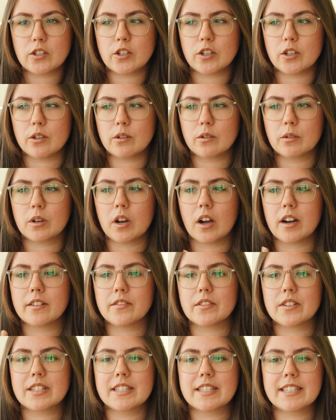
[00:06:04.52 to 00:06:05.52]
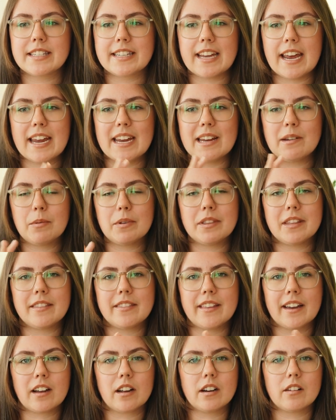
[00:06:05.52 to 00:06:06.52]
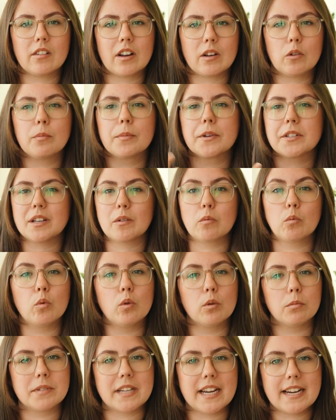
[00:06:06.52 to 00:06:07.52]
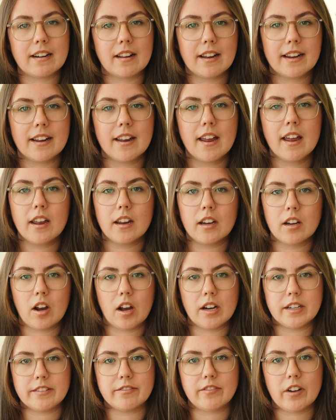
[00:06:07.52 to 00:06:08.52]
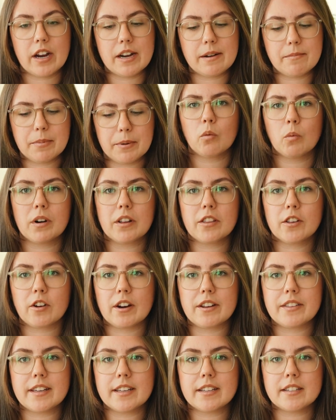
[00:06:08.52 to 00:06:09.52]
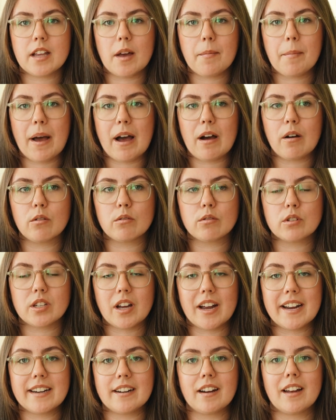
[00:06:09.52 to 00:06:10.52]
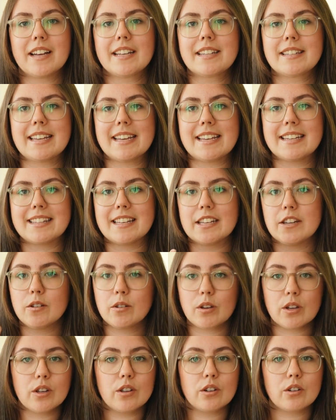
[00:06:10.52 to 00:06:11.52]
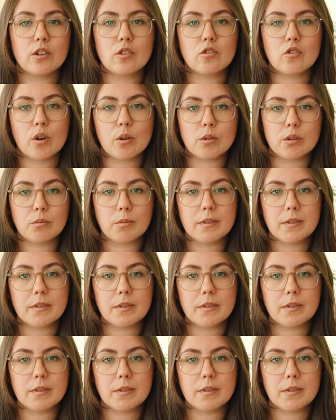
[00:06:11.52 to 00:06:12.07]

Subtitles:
to kind of stay within that kind of like almost like warm daylight kind of vibe. One of the great things about Zhiyun lights is that you can control them